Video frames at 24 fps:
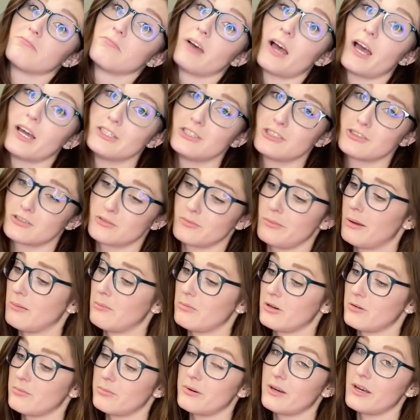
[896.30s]
I just
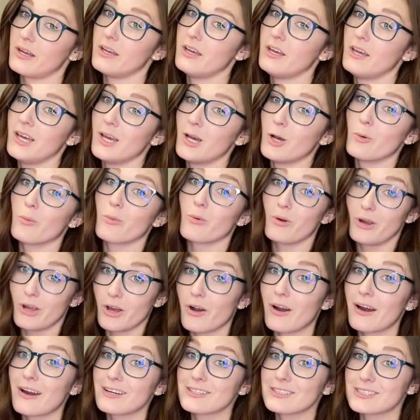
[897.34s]
remembered, but we
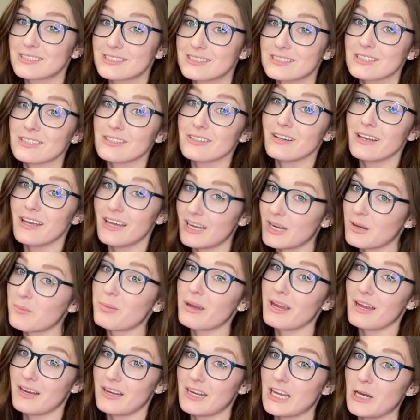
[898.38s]
are still in a
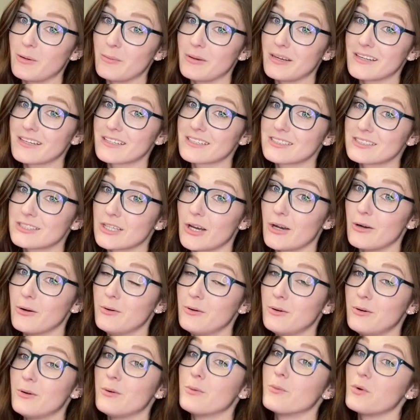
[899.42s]
pandemic, so
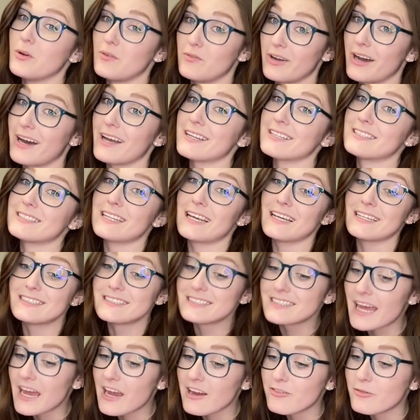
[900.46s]
we've got to stay
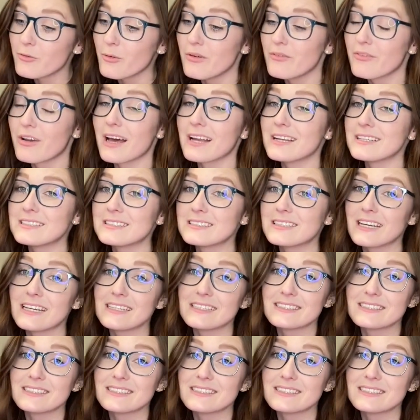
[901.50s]
safe, we've got to stay